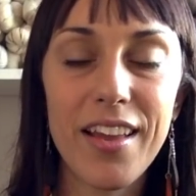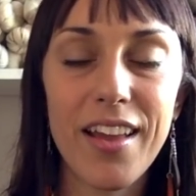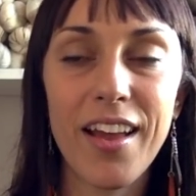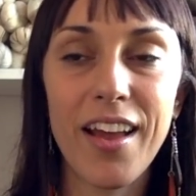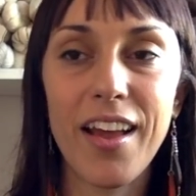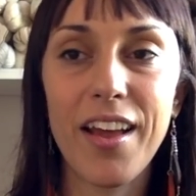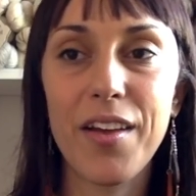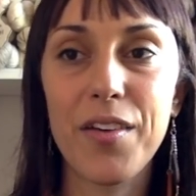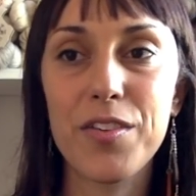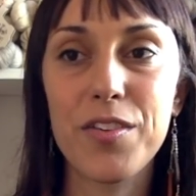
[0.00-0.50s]

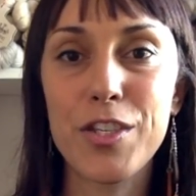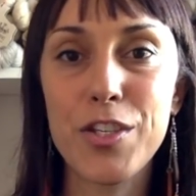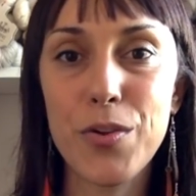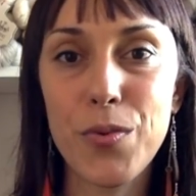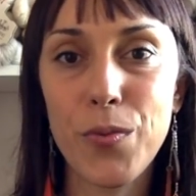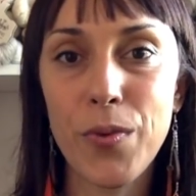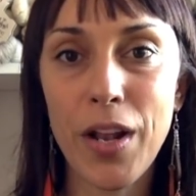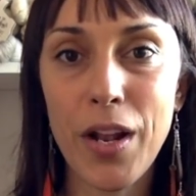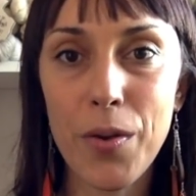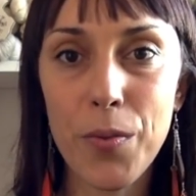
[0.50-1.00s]

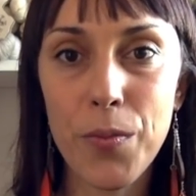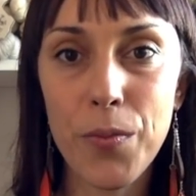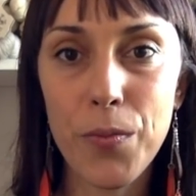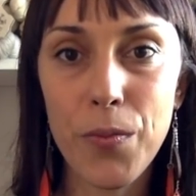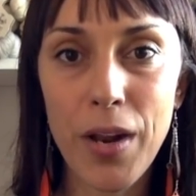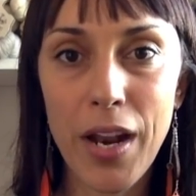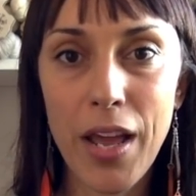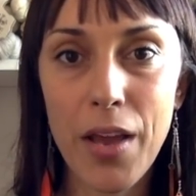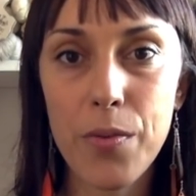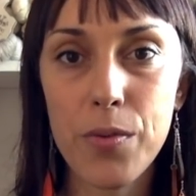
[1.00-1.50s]

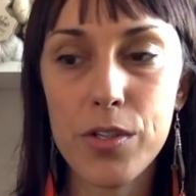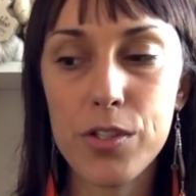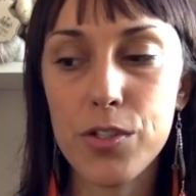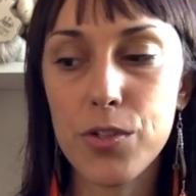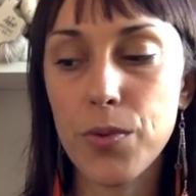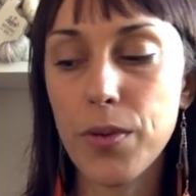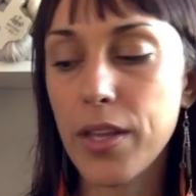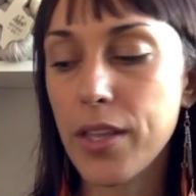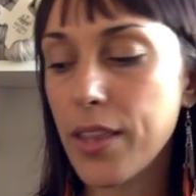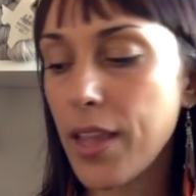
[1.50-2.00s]
while I was
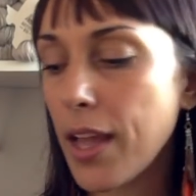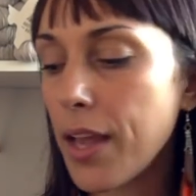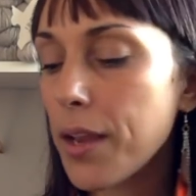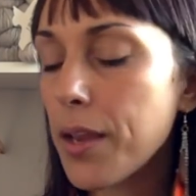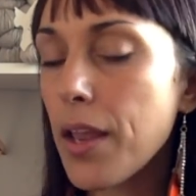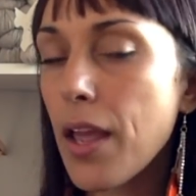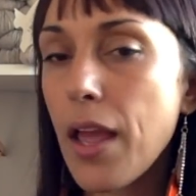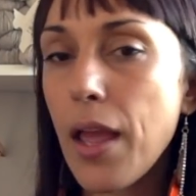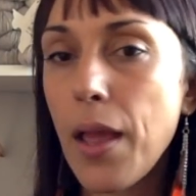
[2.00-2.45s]
doing that.